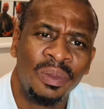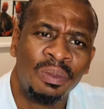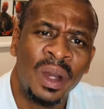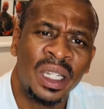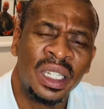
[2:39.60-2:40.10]

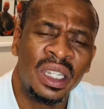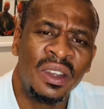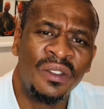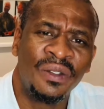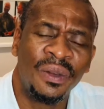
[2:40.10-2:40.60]
But
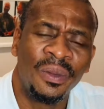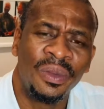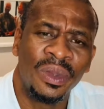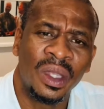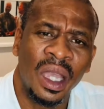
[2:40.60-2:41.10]
if
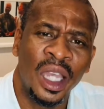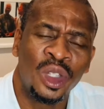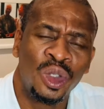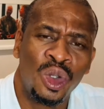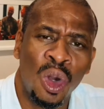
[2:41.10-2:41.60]
I
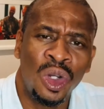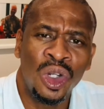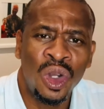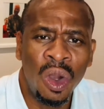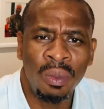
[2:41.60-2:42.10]

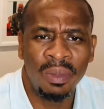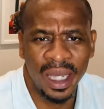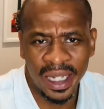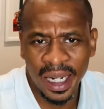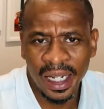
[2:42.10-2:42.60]
don't know
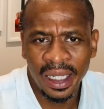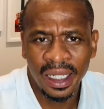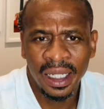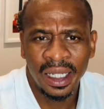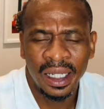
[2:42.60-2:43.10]
better,
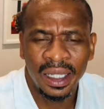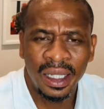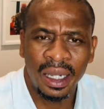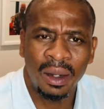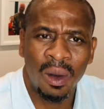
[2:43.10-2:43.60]

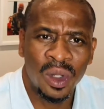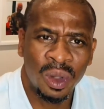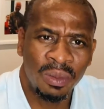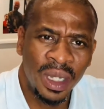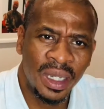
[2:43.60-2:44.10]
that also
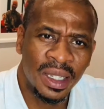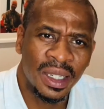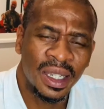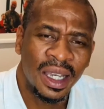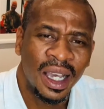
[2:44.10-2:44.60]
means
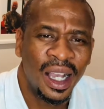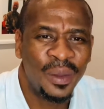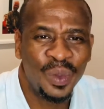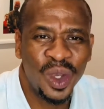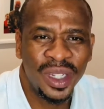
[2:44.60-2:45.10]

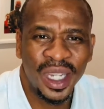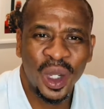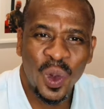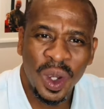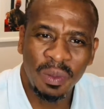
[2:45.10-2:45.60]
I'm not
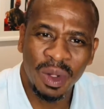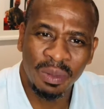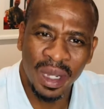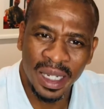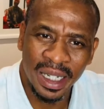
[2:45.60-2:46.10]
equipped
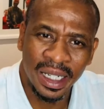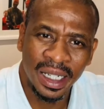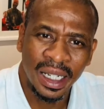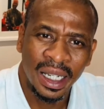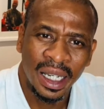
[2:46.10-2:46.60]
better.
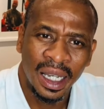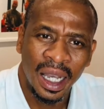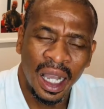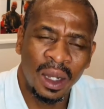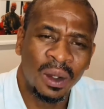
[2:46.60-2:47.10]

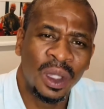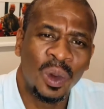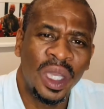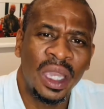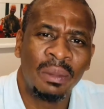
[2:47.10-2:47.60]
Along the
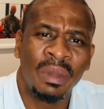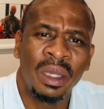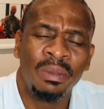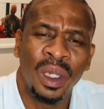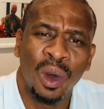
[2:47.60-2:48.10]
way, I may
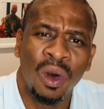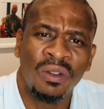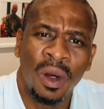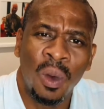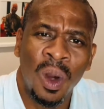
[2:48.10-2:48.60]
be
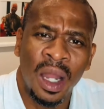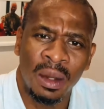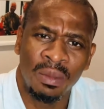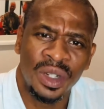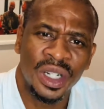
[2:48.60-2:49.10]

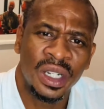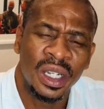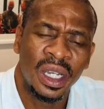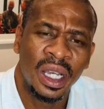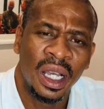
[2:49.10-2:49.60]
overwhelmed
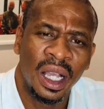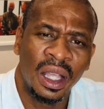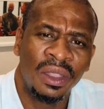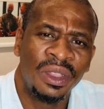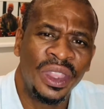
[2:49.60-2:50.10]

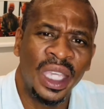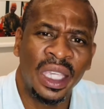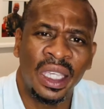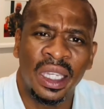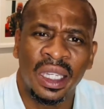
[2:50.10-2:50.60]
and
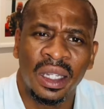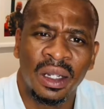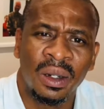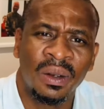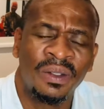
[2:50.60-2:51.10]
think
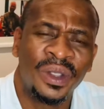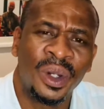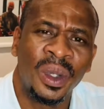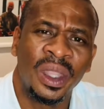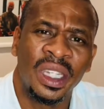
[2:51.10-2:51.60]
of
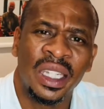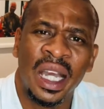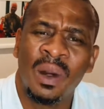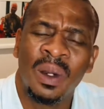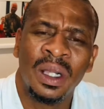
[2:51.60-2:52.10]
throwing the
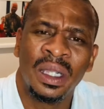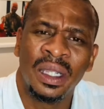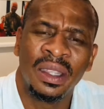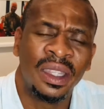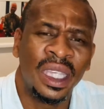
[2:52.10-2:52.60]
towel
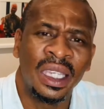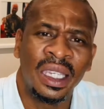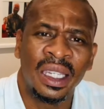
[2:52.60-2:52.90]
and think